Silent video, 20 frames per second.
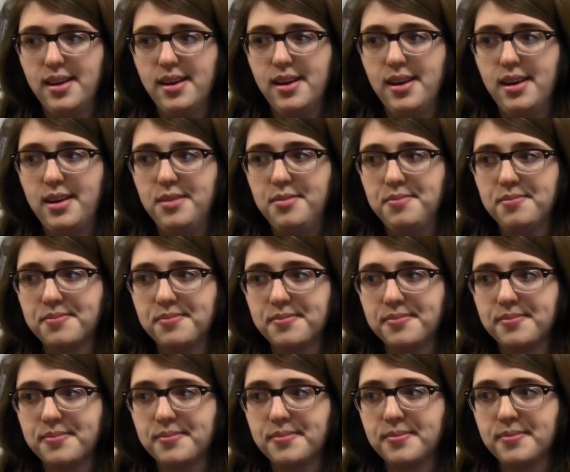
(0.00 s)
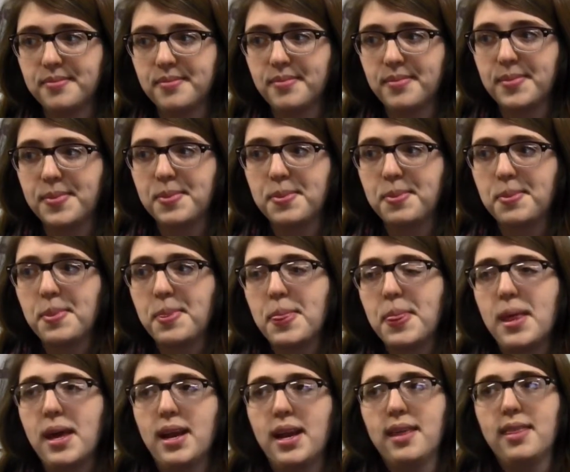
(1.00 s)
And
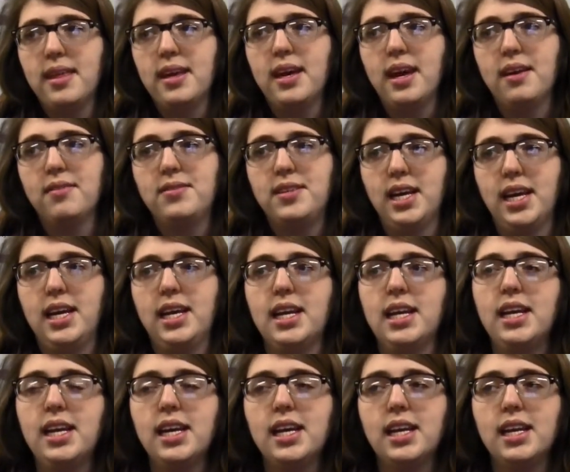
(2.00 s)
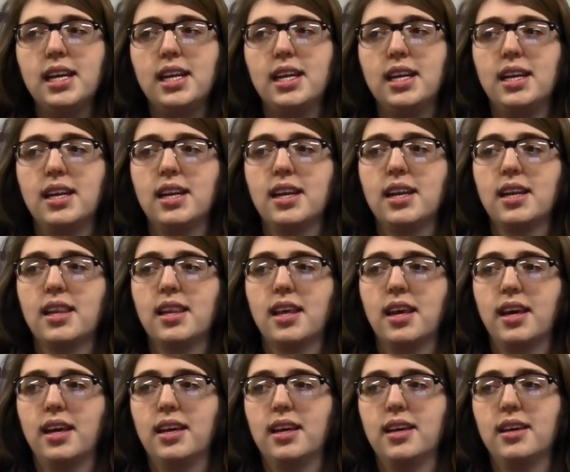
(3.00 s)
I think I've taken it
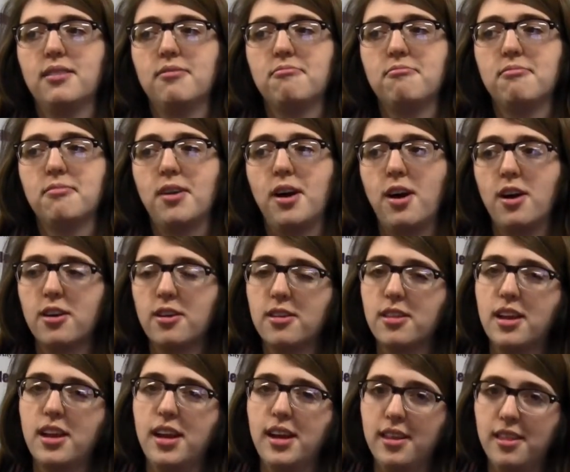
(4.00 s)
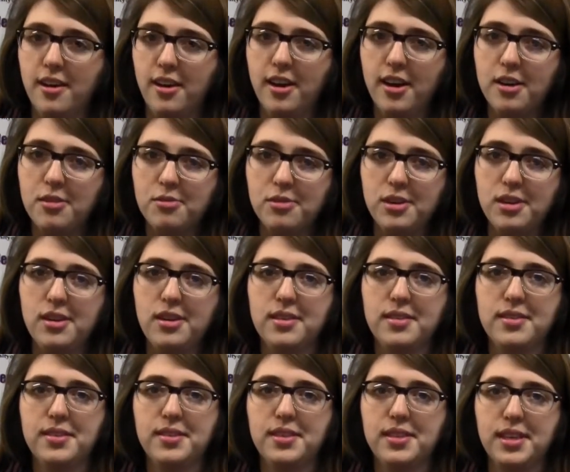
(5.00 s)
like harder than I thought I would.
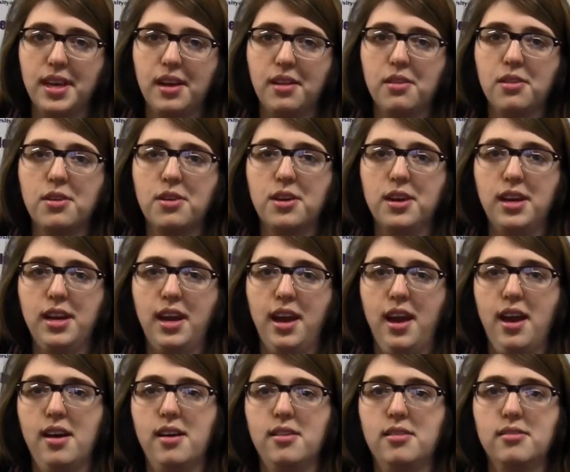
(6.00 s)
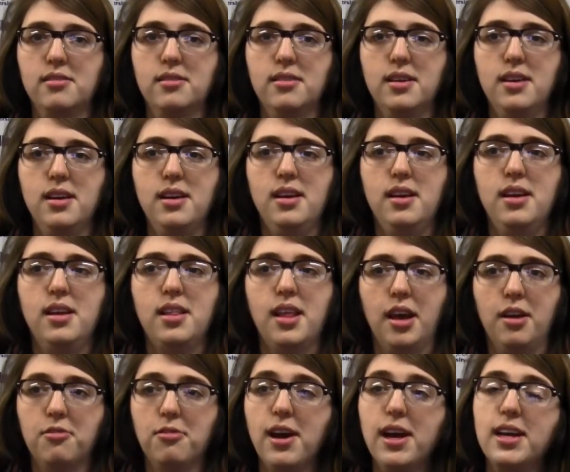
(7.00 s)
So it's like learning how,
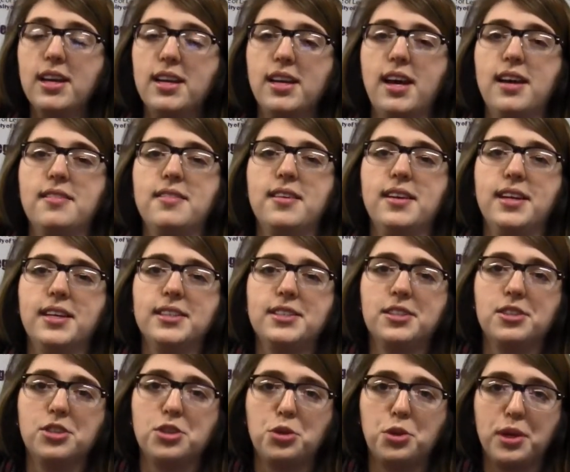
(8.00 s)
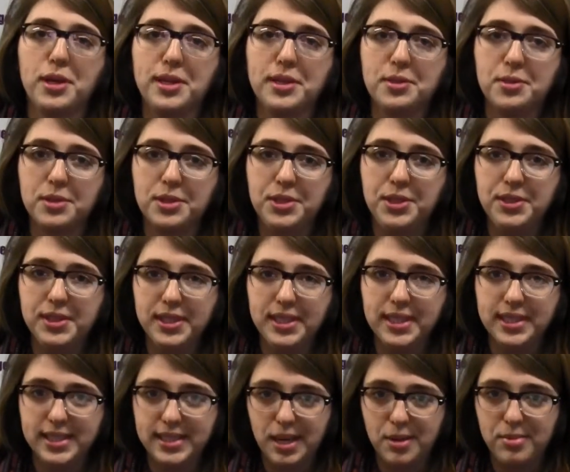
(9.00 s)
like recognizing as social workers we're choosing
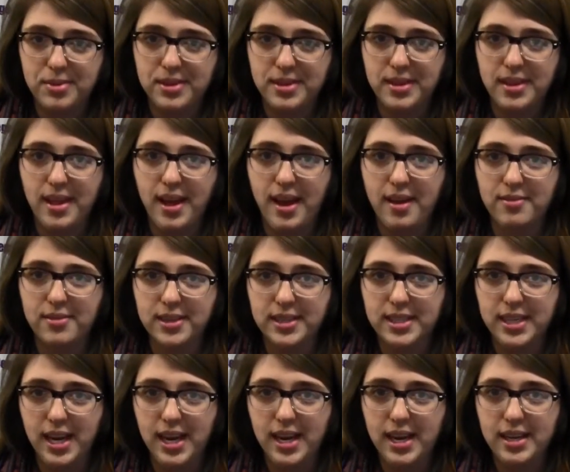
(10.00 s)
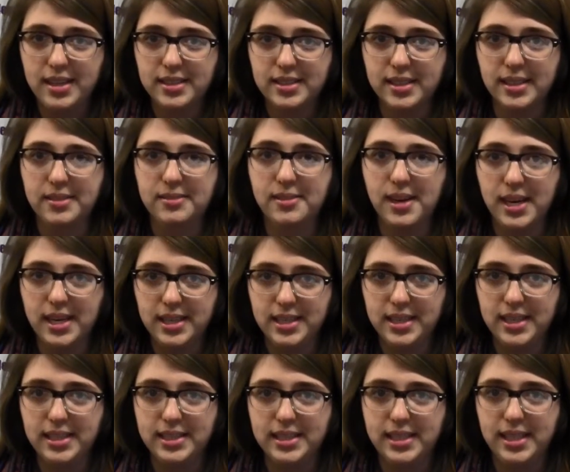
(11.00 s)
to step into that every day. It's like
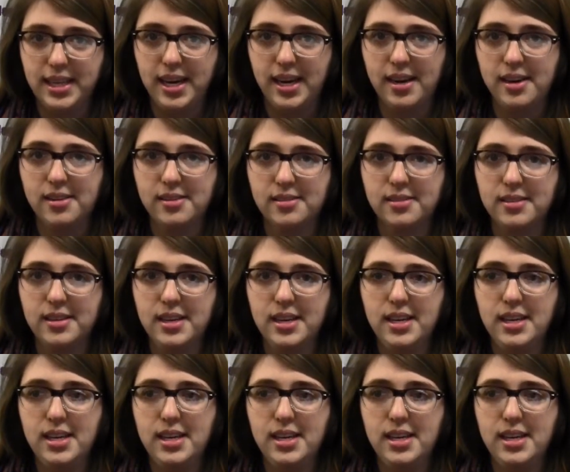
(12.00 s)
recognizing how